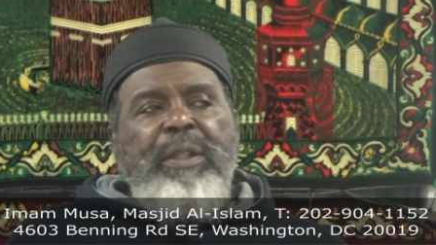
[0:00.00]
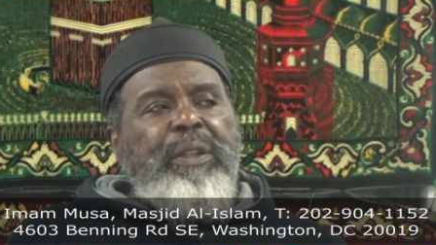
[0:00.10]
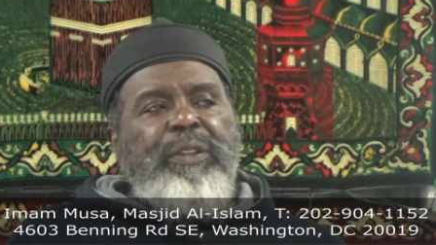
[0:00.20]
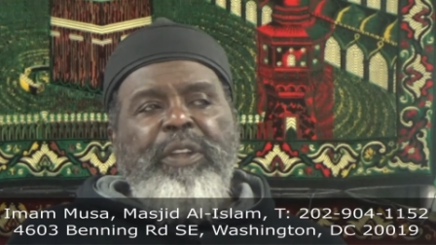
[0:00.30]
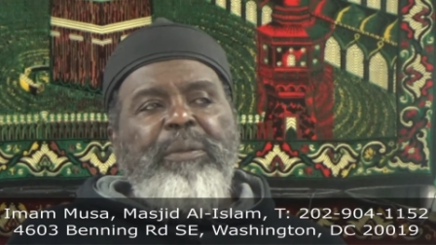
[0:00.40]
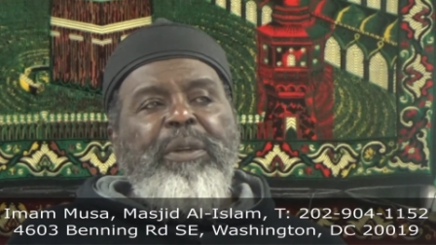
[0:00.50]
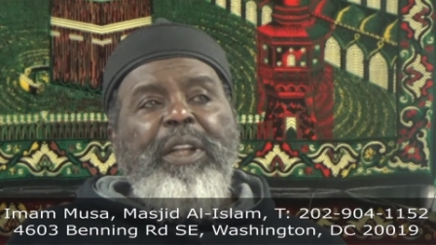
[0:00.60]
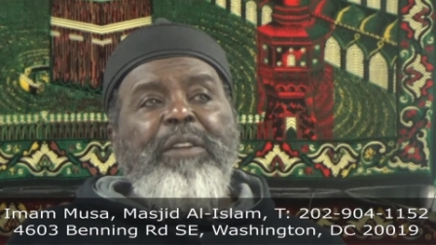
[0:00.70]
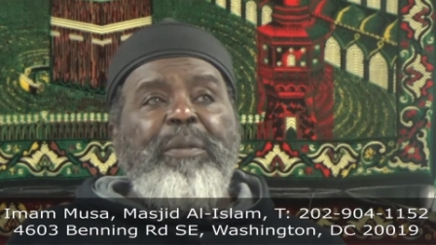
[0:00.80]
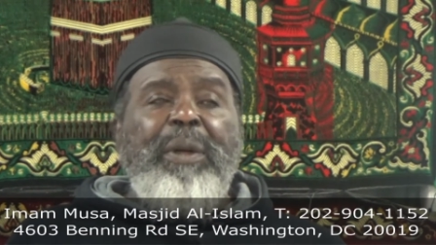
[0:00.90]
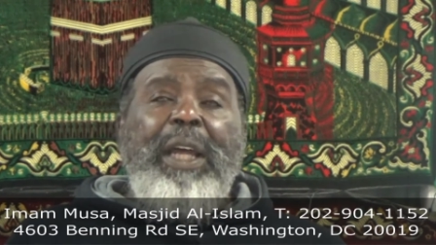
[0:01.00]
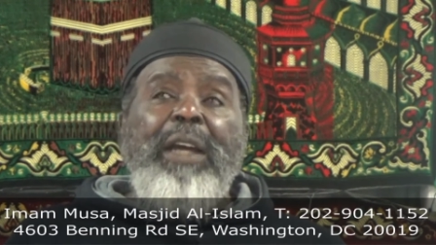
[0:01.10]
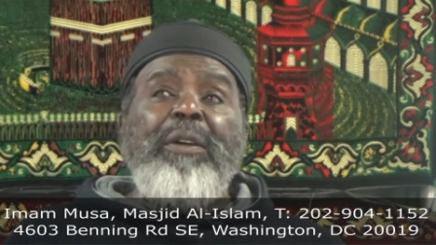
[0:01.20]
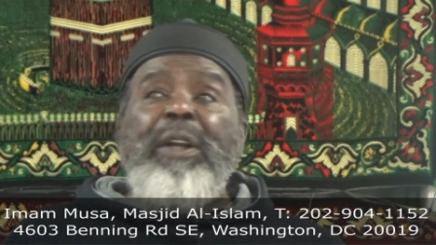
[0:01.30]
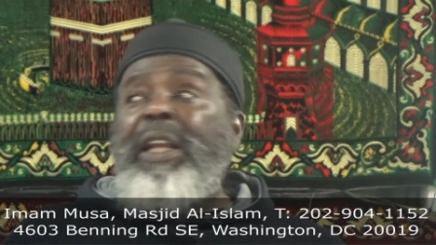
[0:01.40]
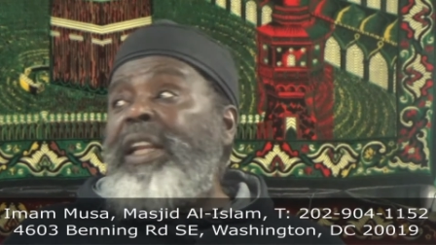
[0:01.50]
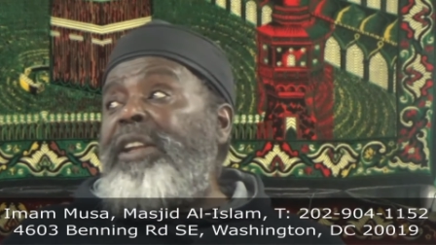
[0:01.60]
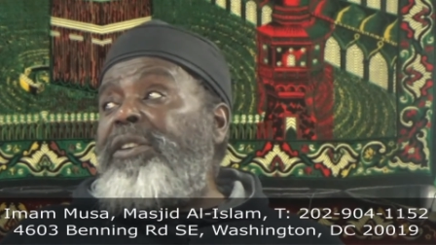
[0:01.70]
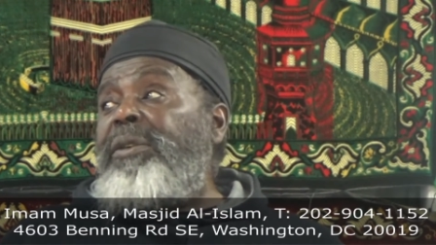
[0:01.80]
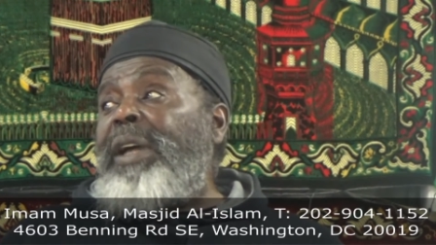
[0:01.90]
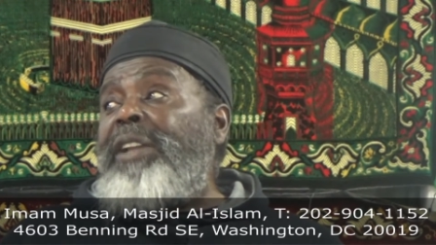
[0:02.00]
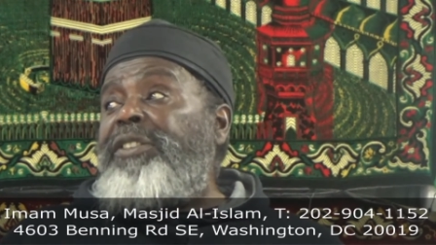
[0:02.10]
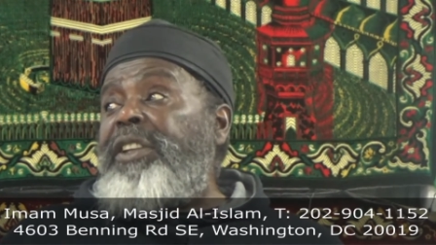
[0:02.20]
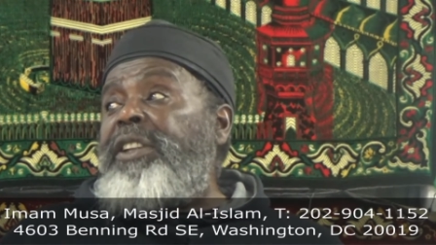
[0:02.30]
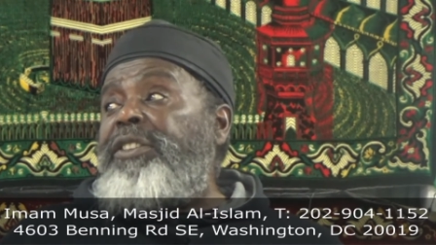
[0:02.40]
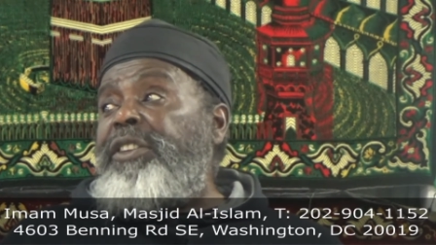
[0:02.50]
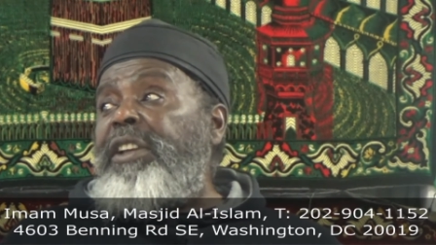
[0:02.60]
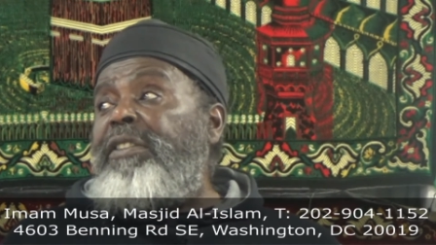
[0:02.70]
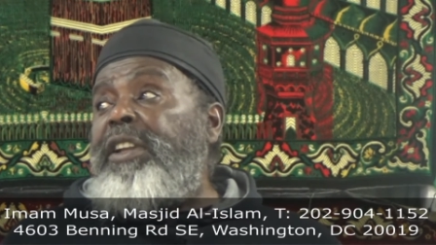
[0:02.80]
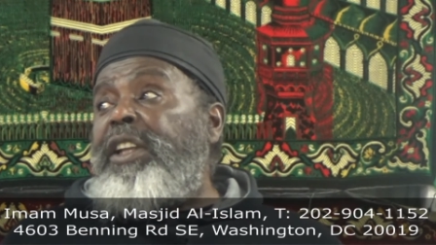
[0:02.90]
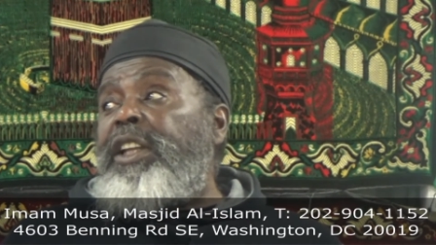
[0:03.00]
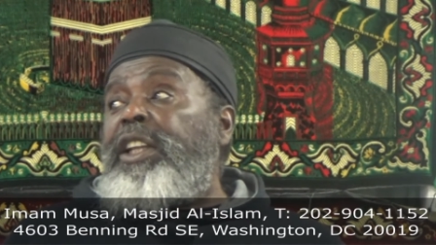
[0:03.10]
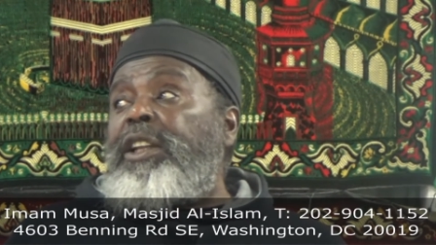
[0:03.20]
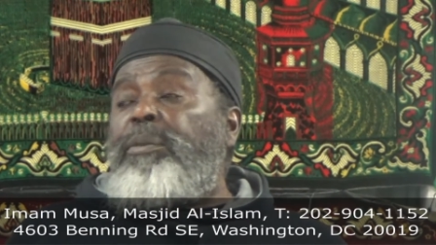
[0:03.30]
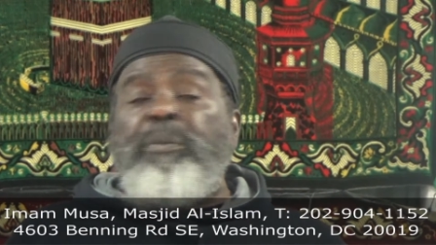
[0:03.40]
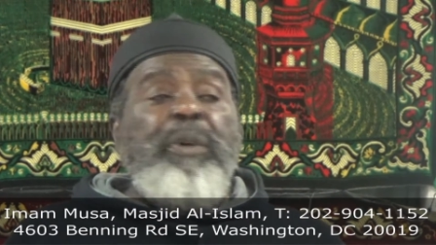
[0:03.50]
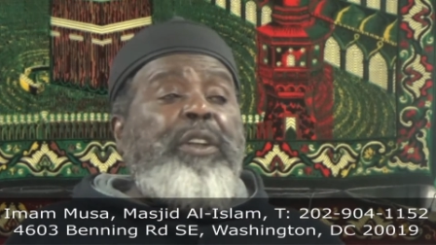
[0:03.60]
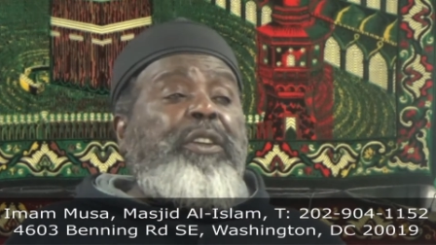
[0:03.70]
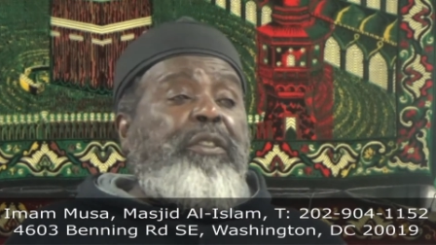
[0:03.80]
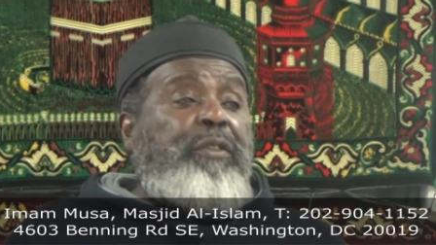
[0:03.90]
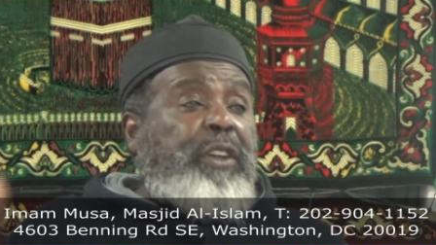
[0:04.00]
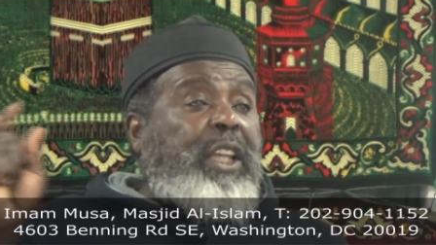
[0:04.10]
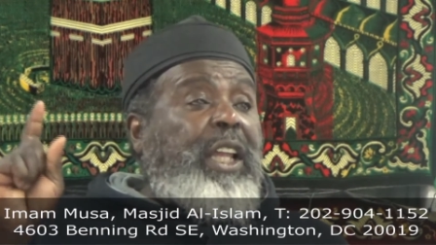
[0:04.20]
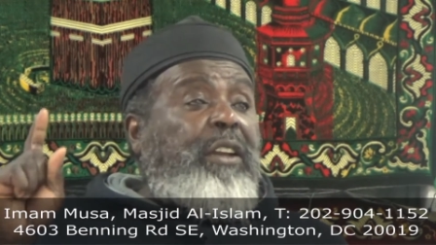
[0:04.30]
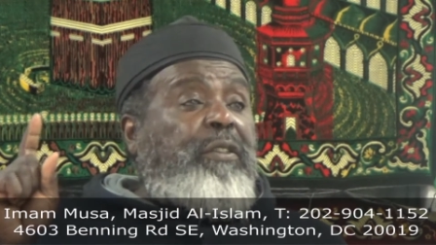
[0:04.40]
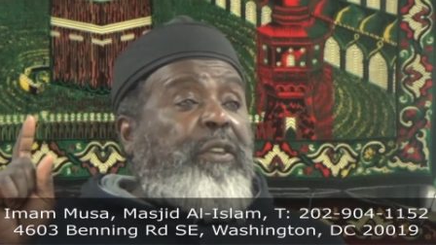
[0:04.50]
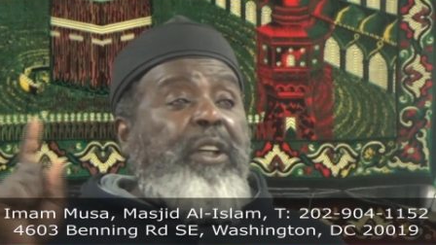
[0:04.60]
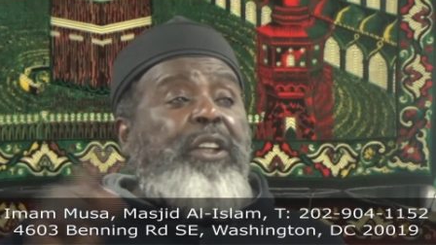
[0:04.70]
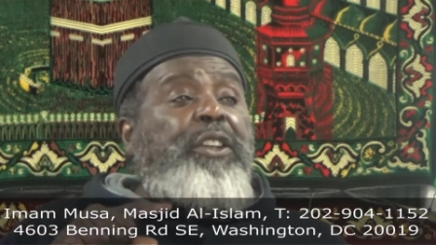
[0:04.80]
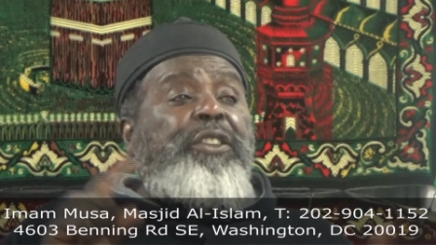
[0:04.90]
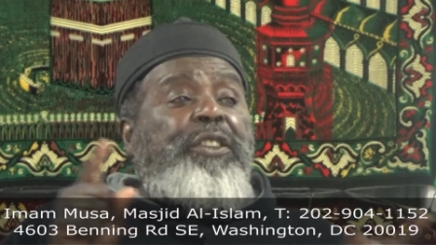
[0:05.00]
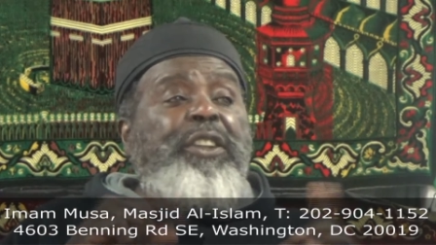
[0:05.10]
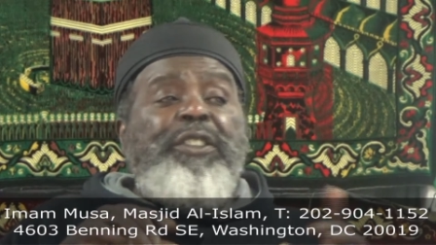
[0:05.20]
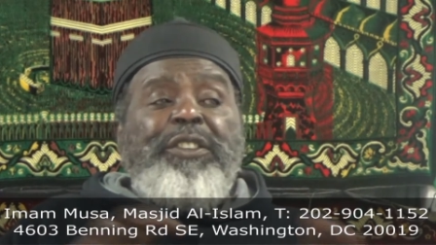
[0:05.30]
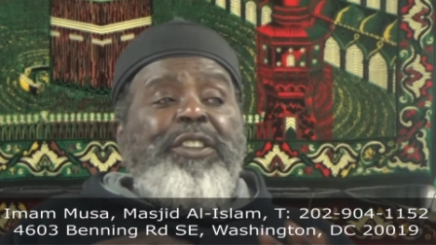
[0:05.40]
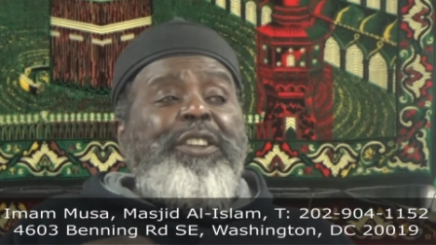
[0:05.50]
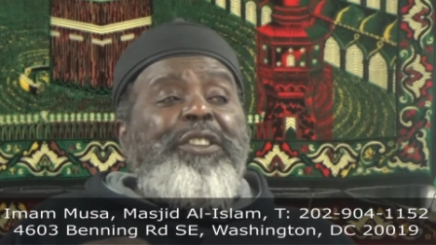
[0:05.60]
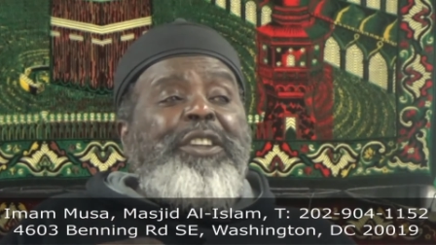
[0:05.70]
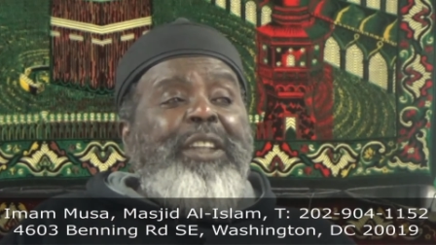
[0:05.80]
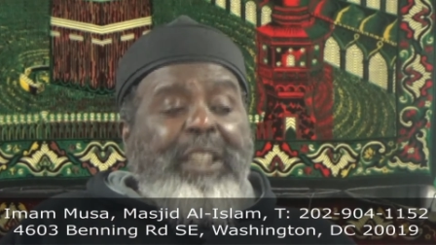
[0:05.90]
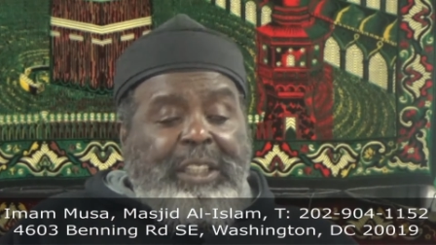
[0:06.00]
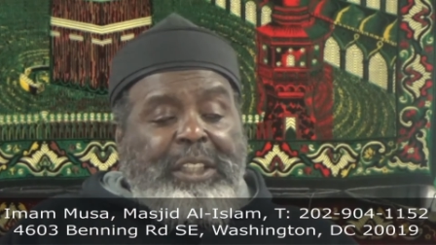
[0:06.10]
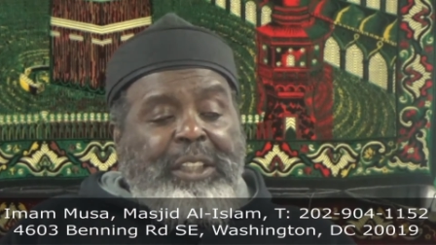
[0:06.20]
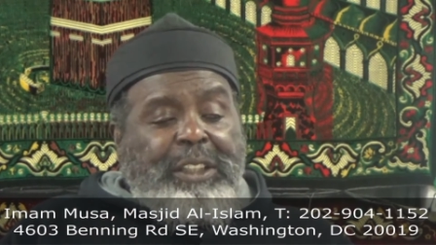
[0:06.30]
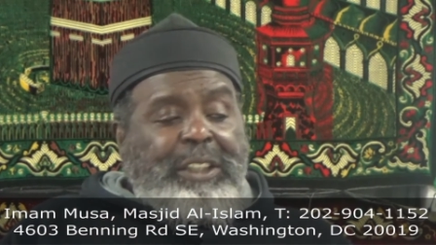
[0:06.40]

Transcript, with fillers: It's unbelievable. I go down there too, I see the stuff, but for California, it just, it doesn't, Right.